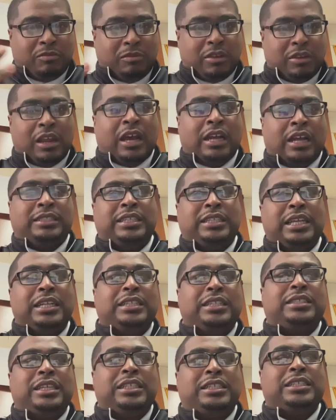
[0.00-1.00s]
a sentence
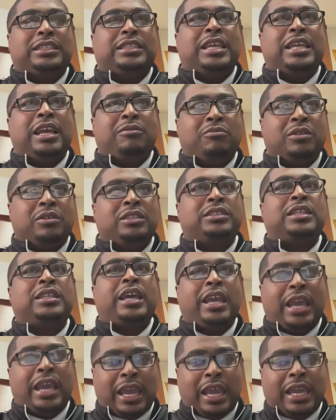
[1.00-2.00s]
such as that would
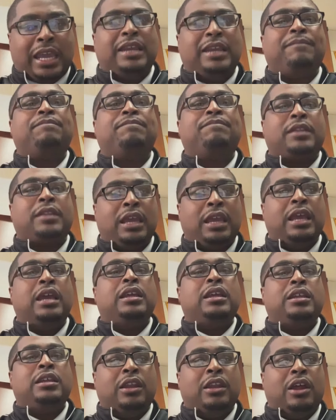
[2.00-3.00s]
say, hey,
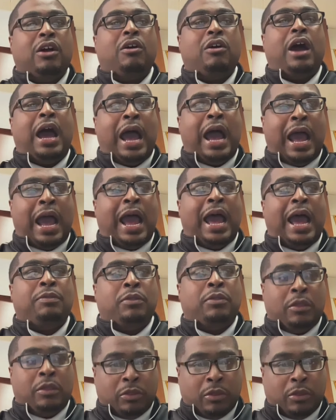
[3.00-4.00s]
you know, I,
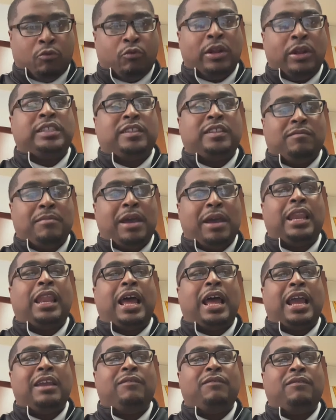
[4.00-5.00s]
the rest of my
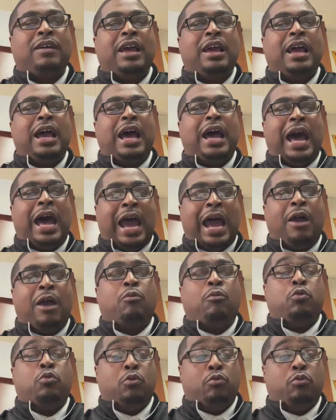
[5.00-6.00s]
life, I
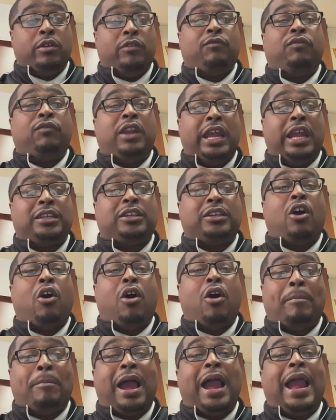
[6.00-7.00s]
will reflect
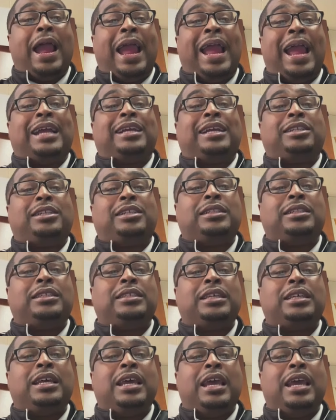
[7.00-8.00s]
on my actions.
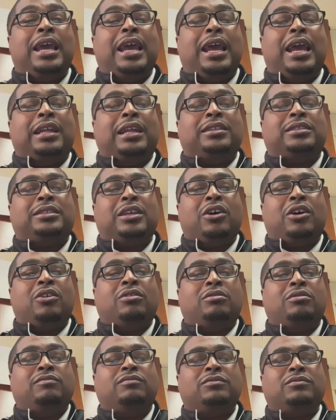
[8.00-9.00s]
And
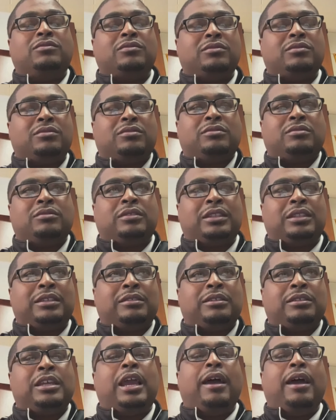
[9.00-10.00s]
so,
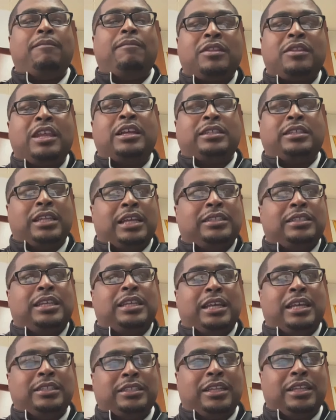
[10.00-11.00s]
yeah, there, there's,
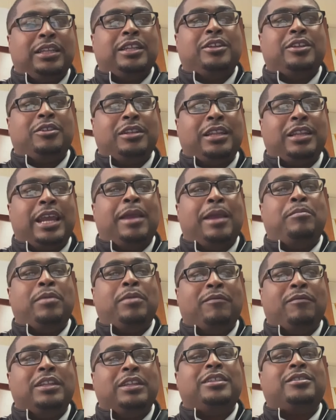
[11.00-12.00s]
there's a little
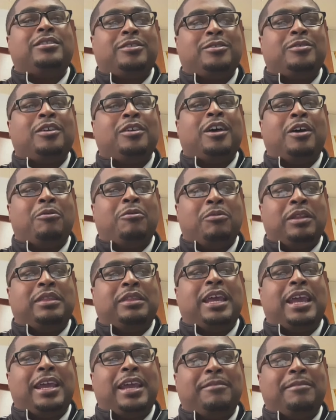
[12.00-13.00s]
ambivalence uh, with that.